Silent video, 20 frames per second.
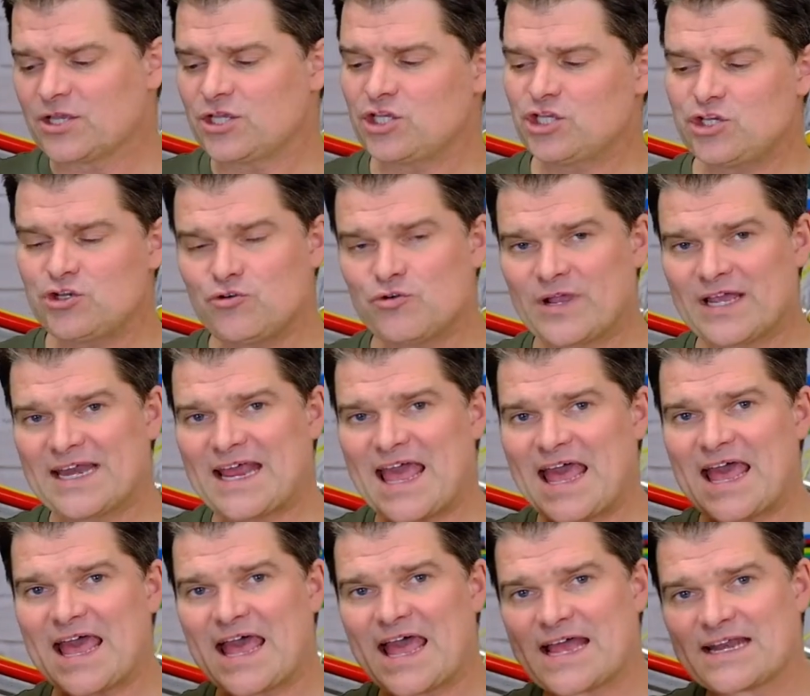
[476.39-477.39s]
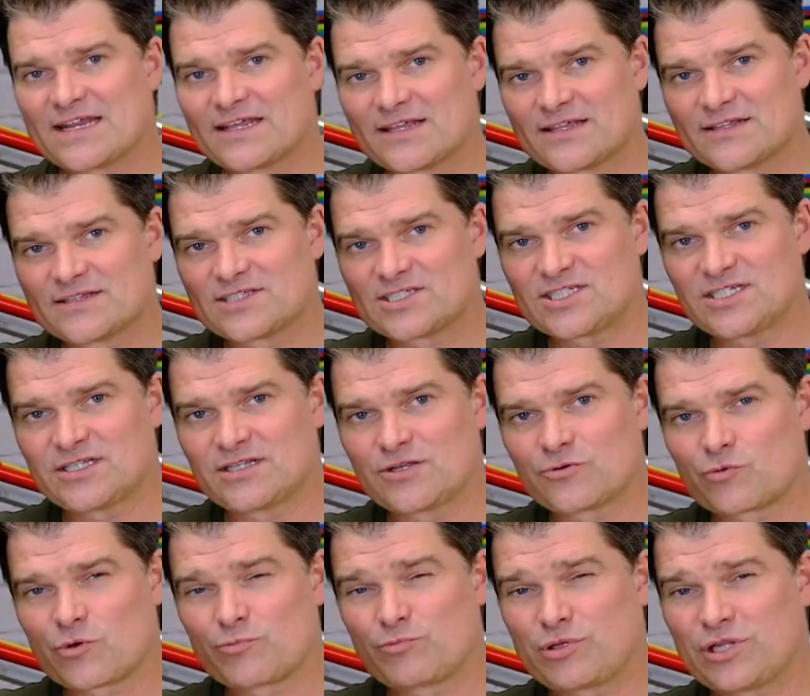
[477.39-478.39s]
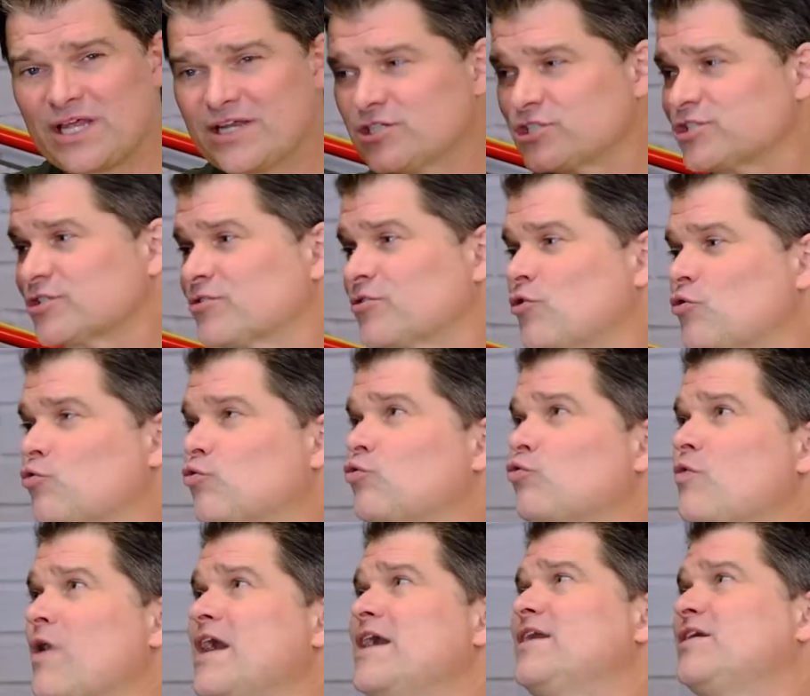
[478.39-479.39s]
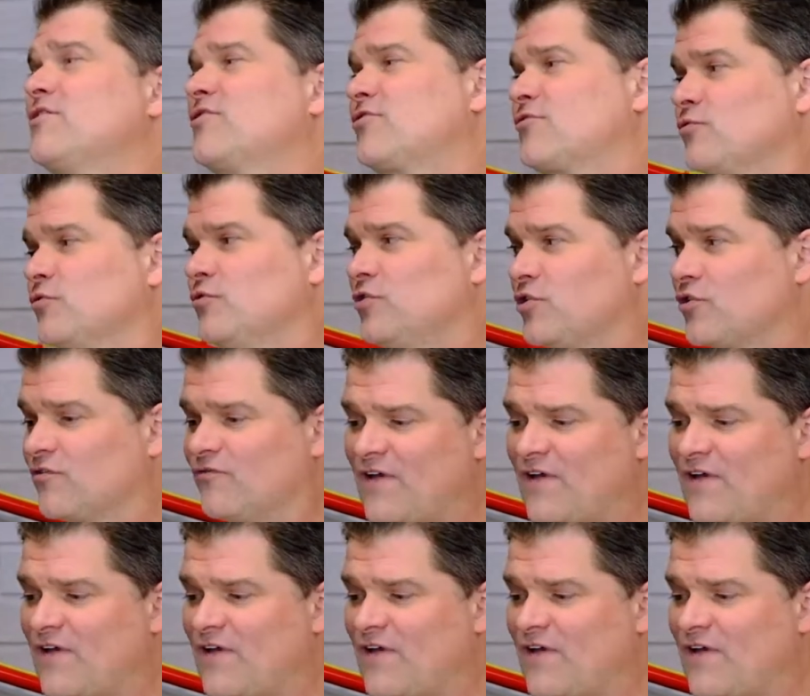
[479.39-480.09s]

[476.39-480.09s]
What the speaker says: you can add sealant replenisher right through your